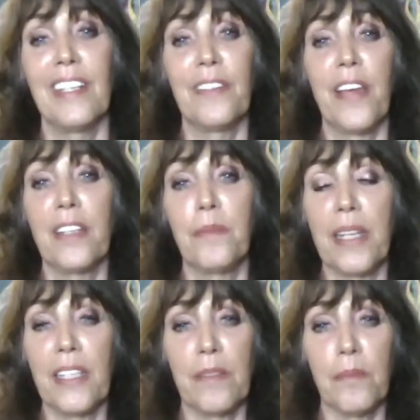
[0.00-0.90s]
I've had
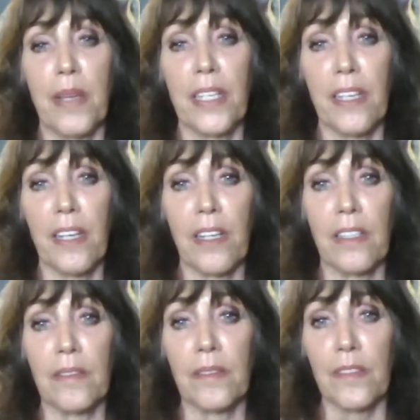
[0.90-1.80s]
many
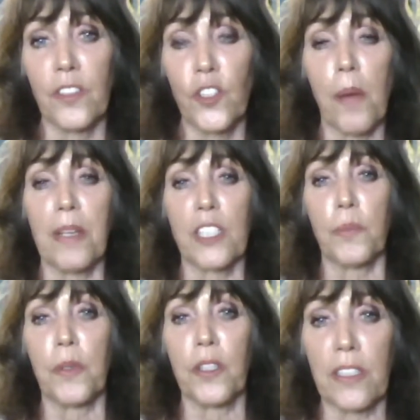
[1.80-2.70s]
shaman
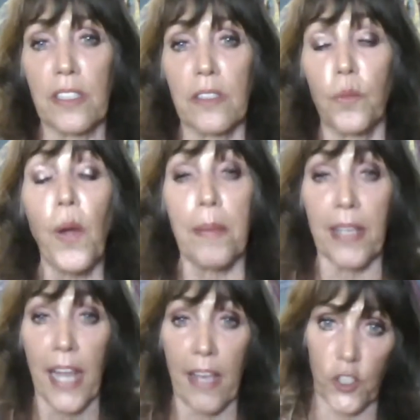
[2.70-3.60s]
experiences. I
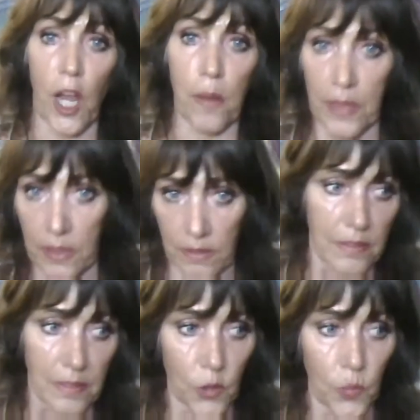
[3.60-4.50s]
mean, have shamans
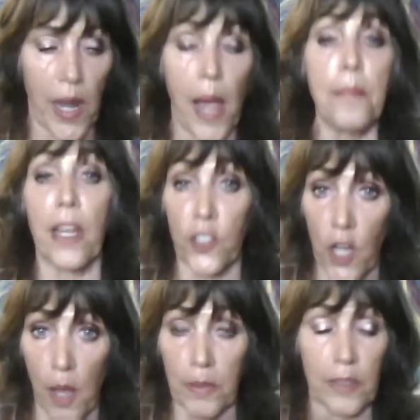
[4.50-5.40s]
where I'm not a
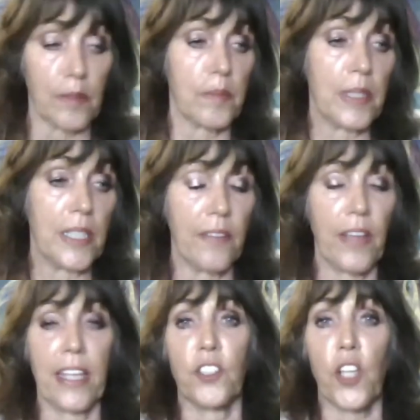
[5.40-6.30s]
shaman, but have
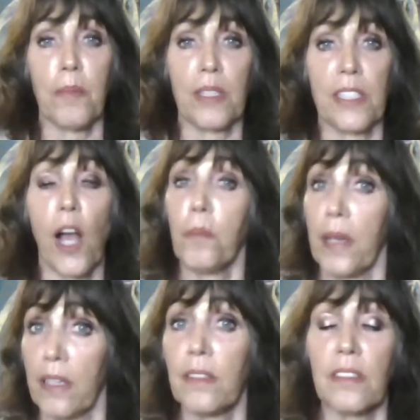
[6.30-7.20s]
had shamans help
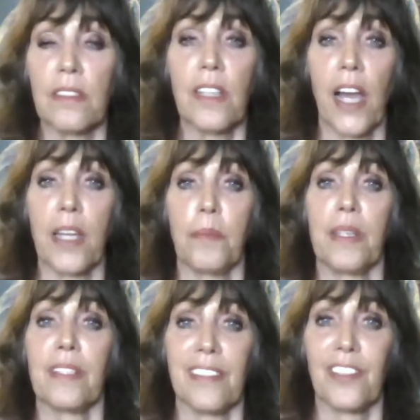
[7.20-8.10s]
me, guide
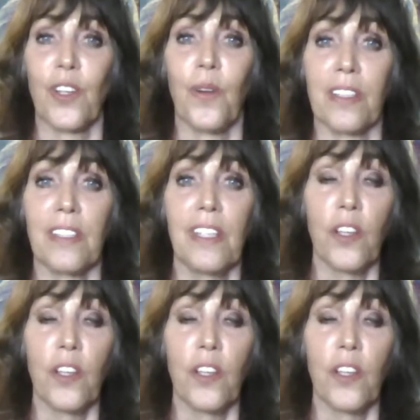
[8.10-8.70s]
me, and so on.